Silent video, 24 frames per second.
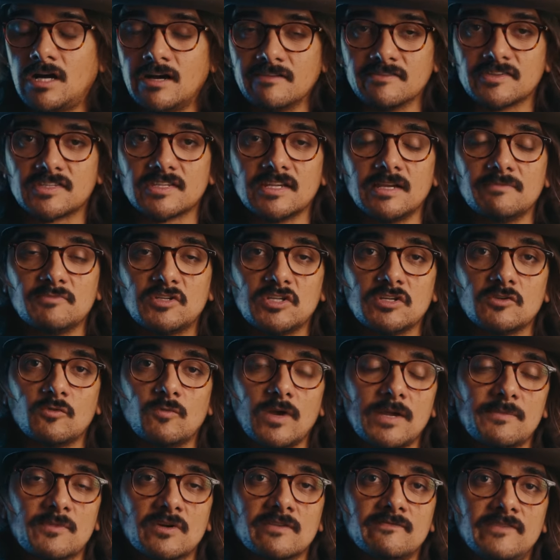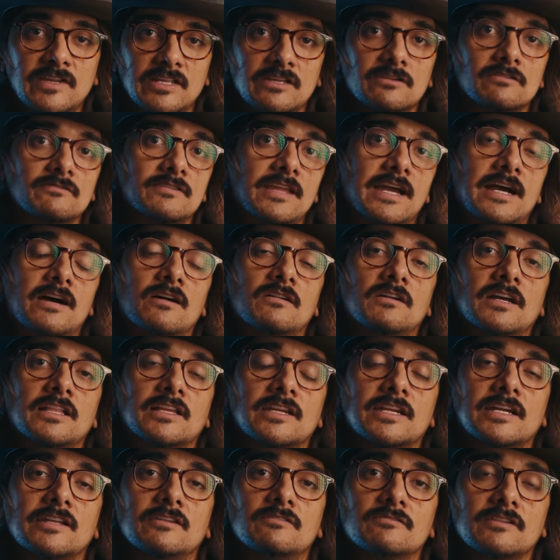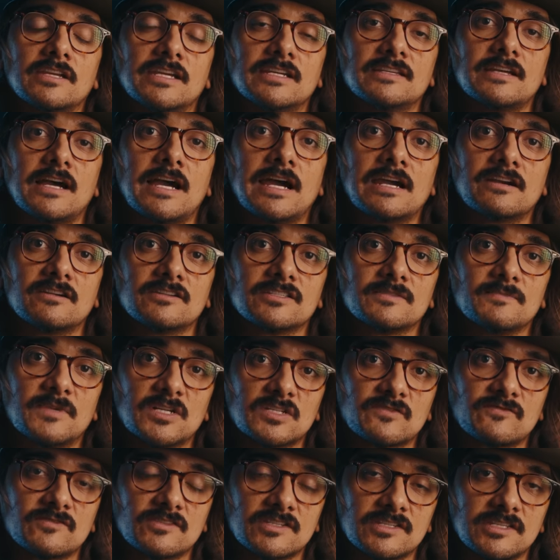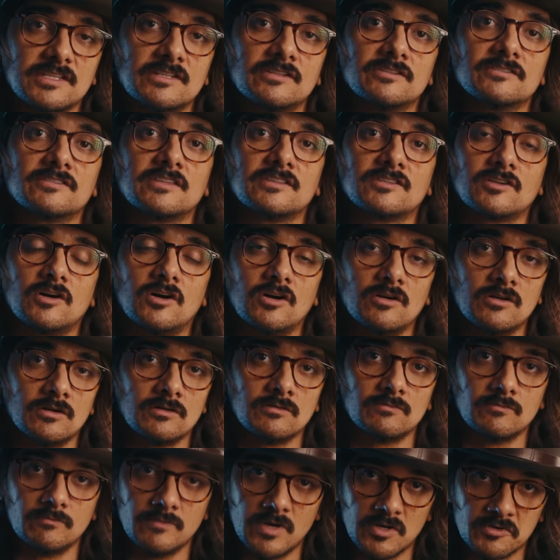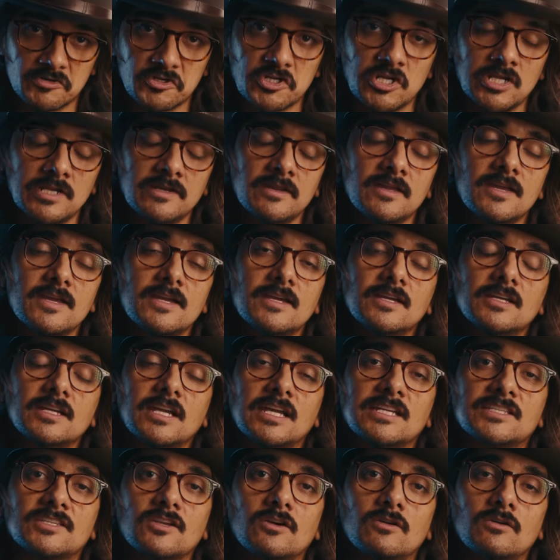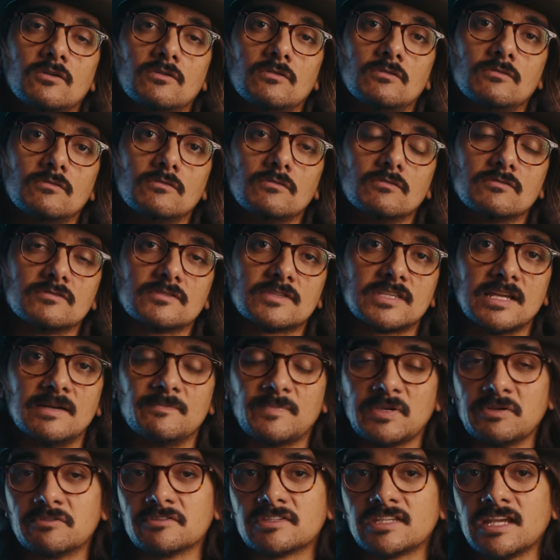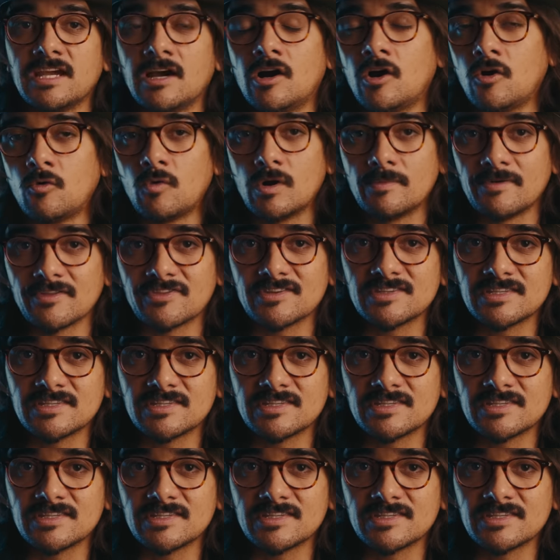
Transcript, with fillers: Obviously, I'm doing way more video now. I like I don't get hired as much for stills. It's all motion. And so some people say, oh, what about the